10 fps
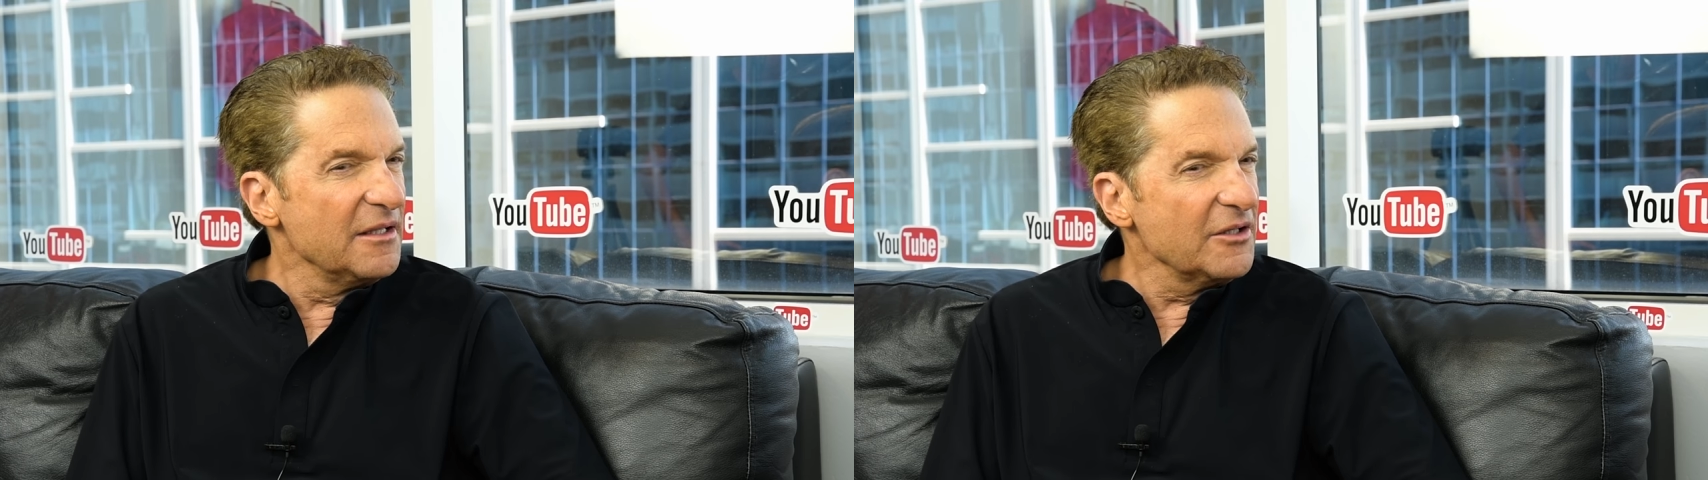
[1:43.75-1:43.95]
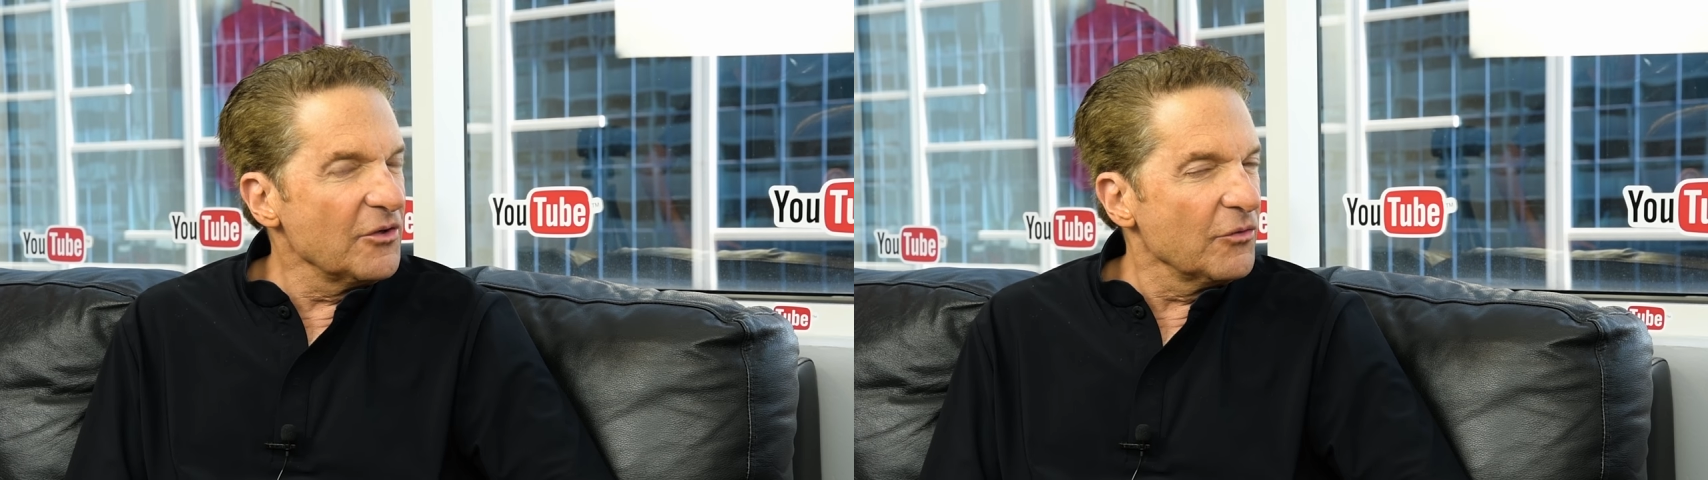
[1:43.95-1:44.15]

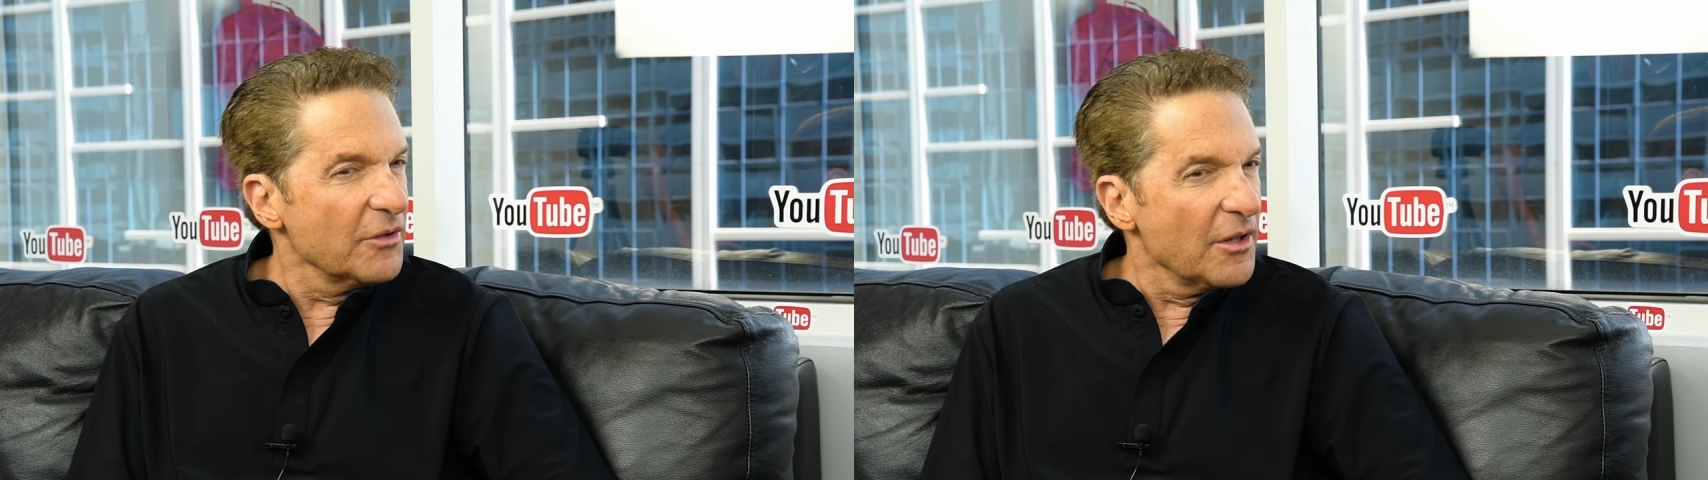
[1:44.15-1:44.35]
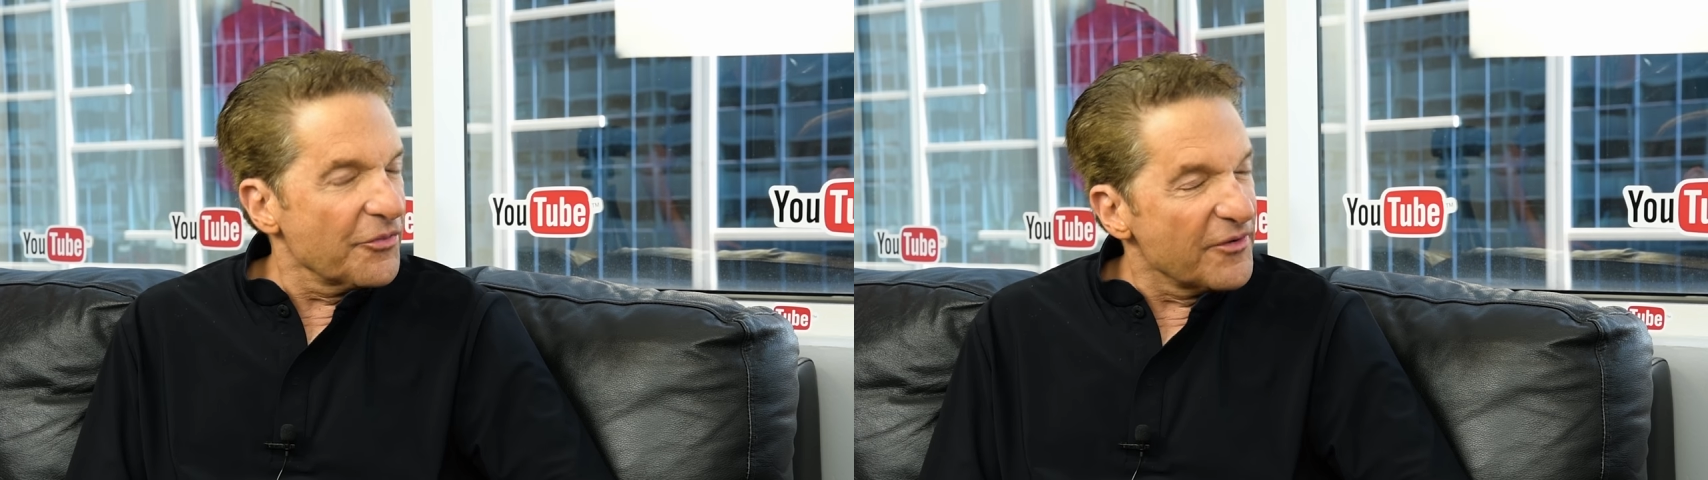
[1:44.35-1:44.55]
you know,
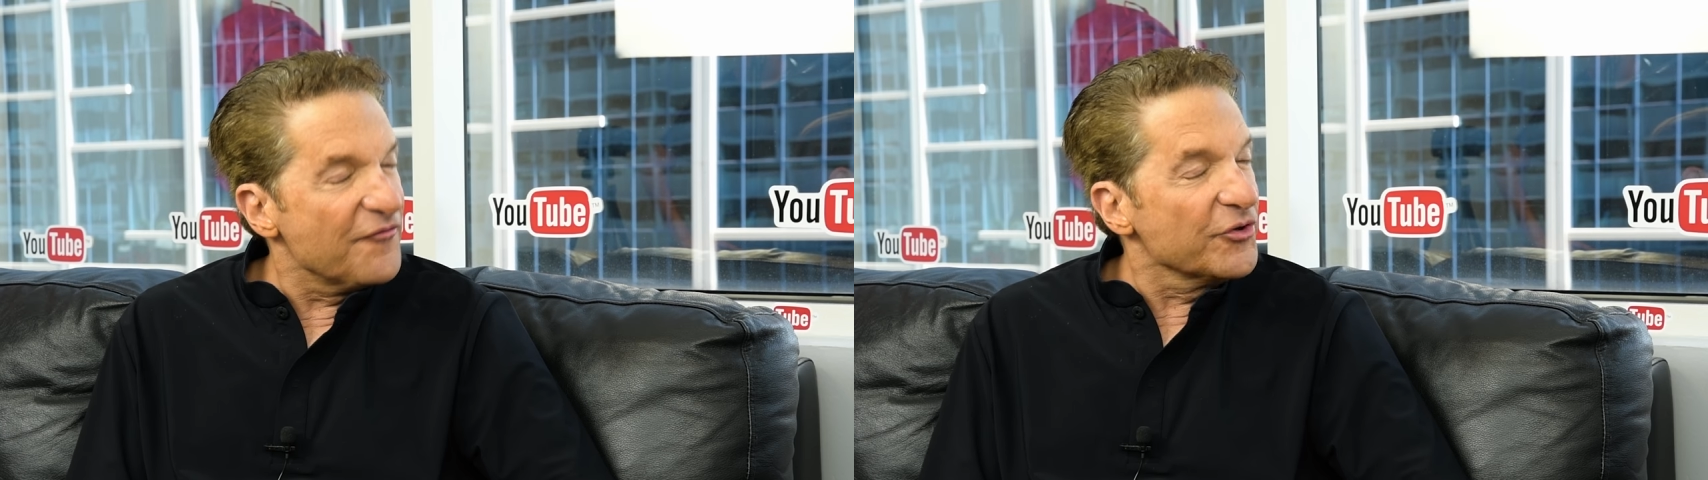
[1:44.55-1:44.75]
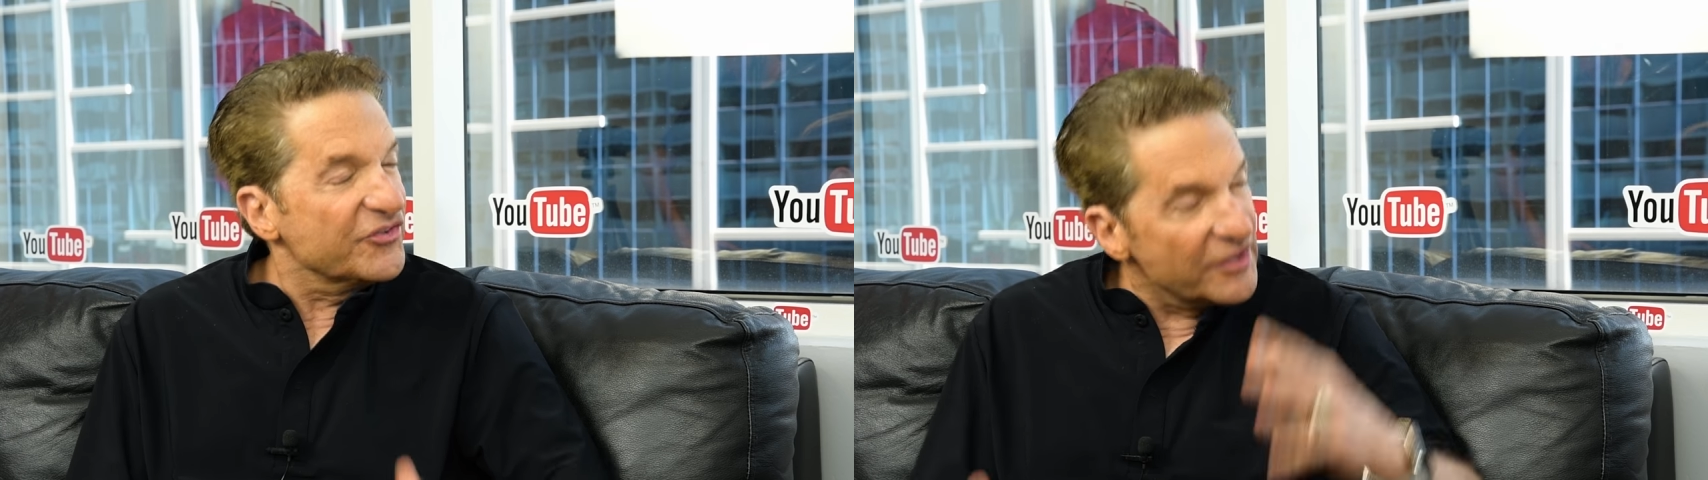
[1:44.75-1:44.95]
3 or
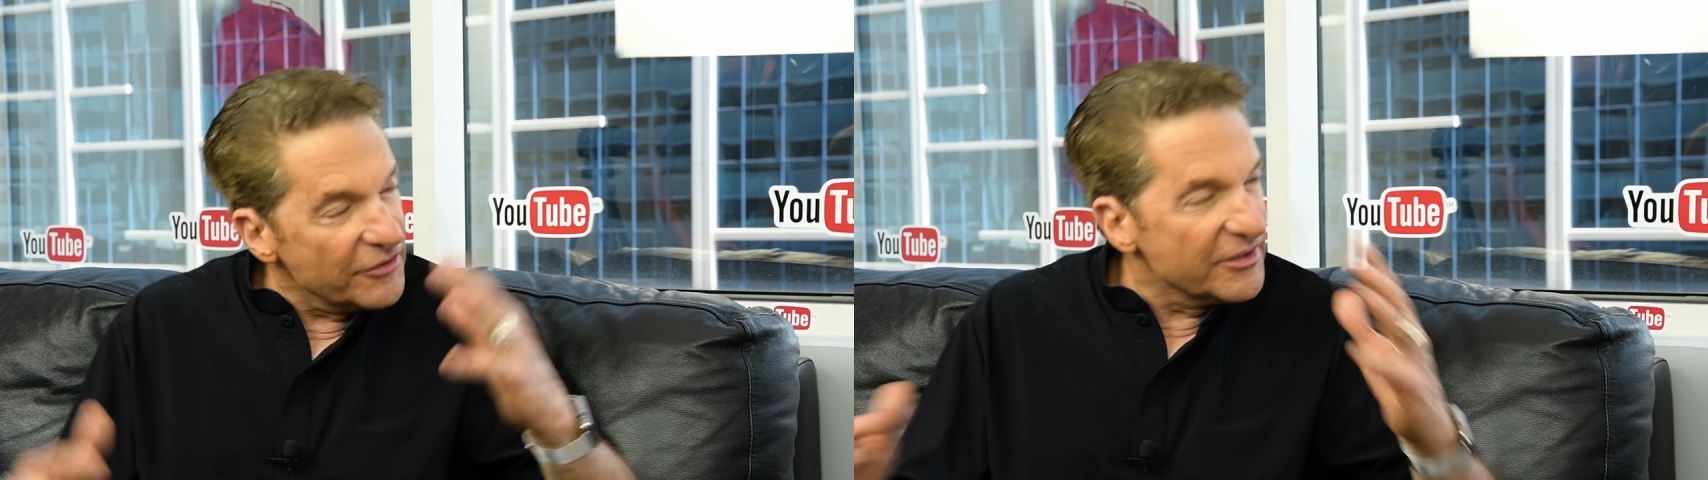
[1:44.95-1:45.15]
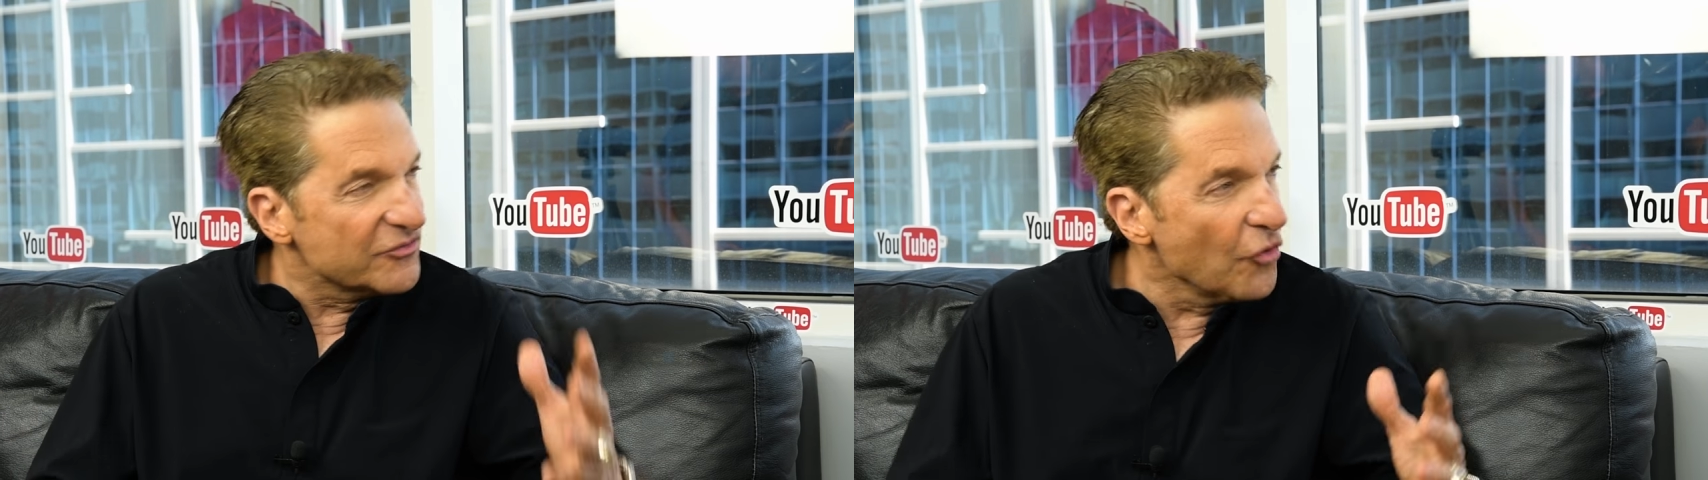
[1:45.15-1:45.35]
4
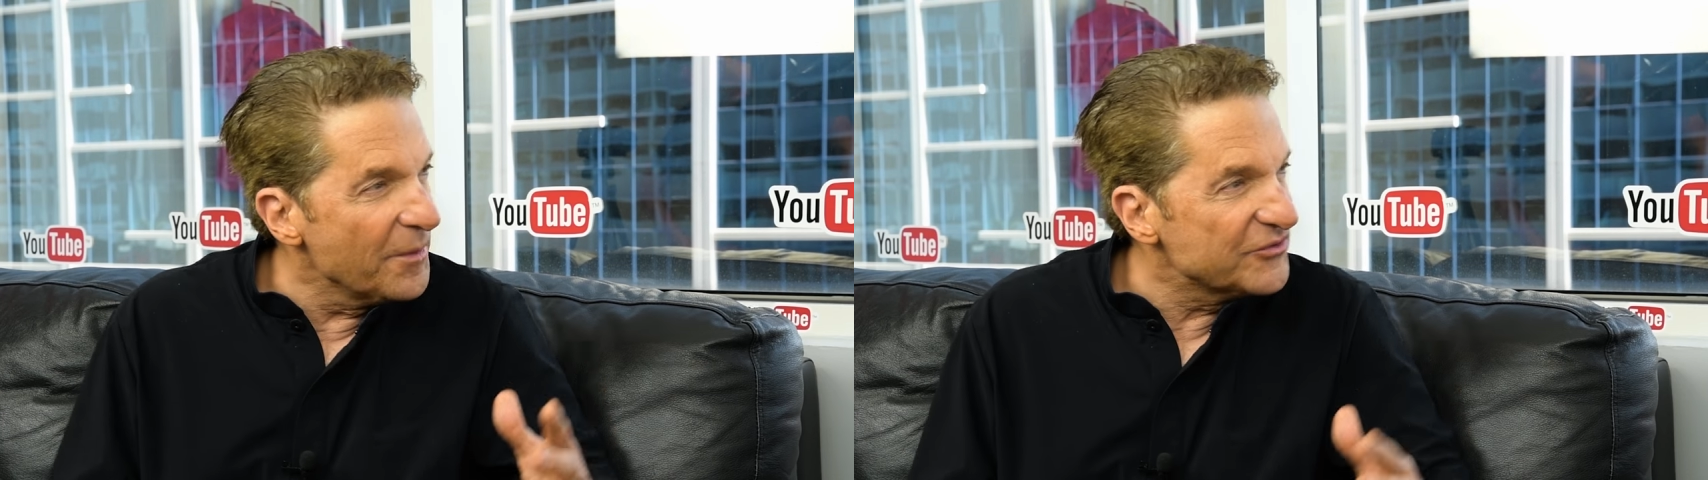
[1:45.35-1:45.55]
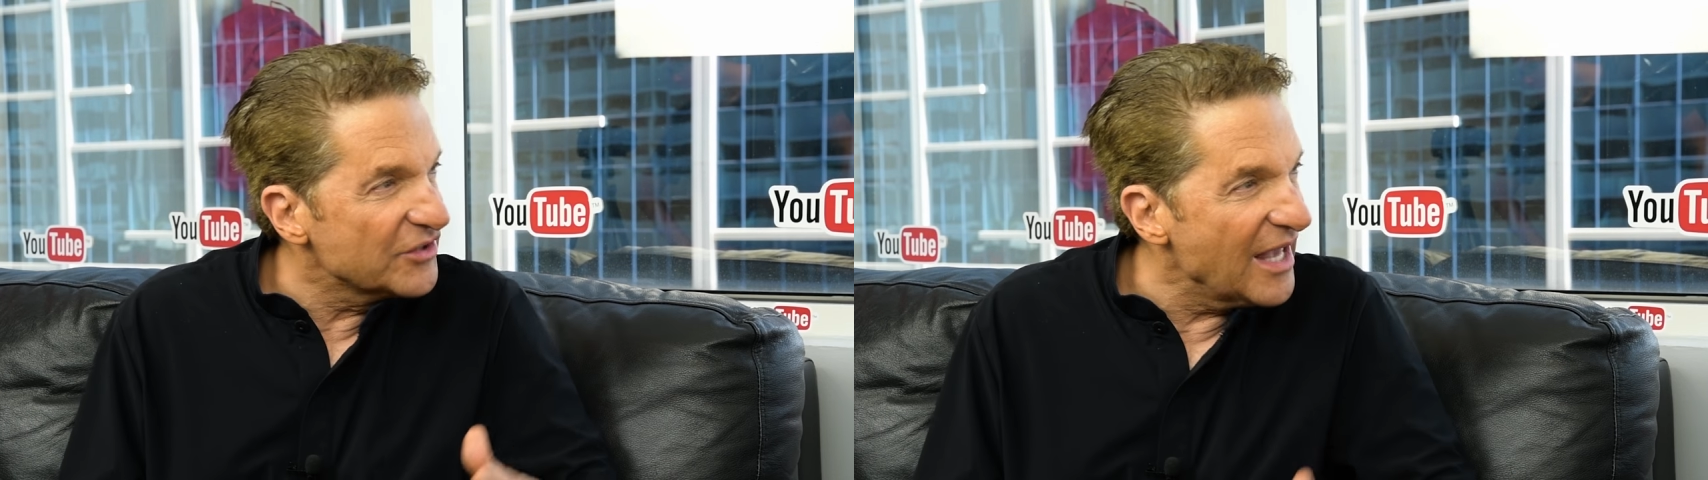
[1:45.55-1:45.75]
series, a whole
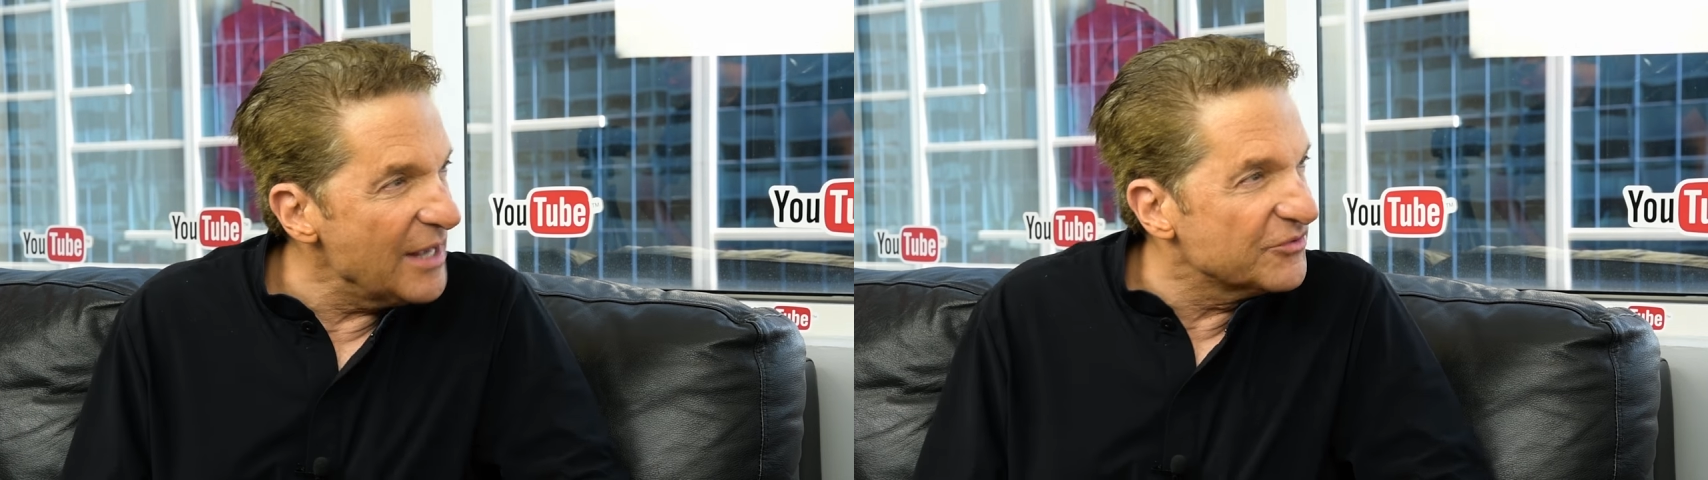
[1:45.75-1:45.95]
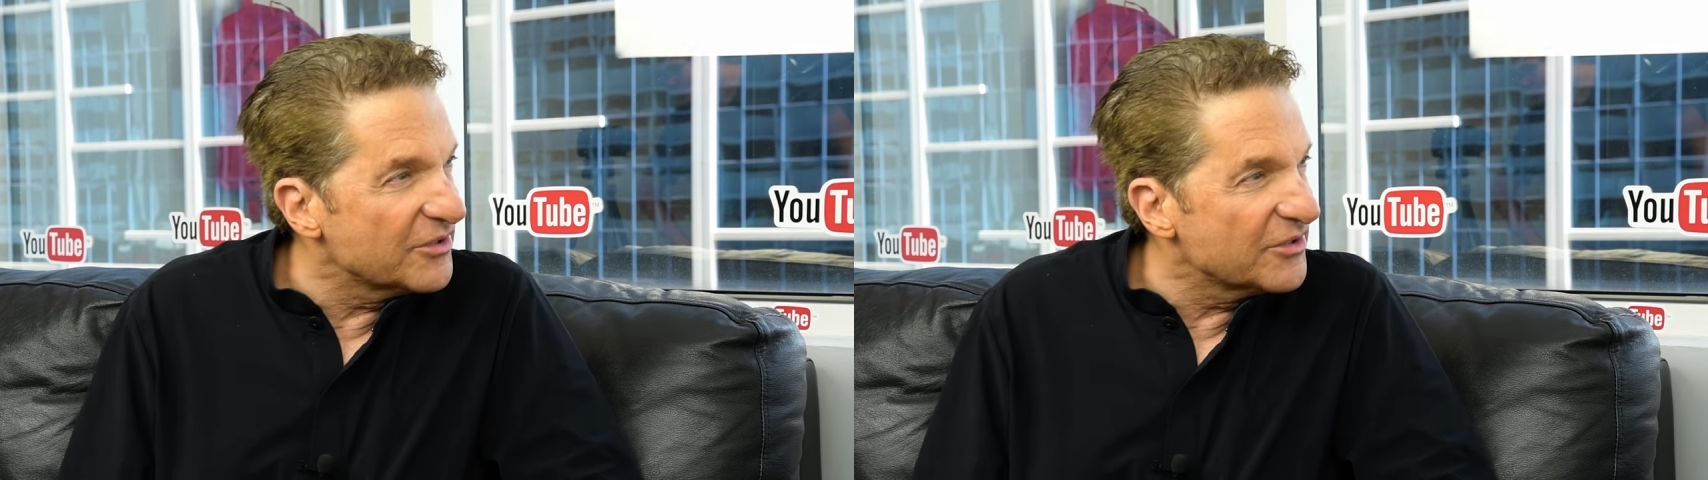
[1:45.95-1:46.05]
bunch of games. You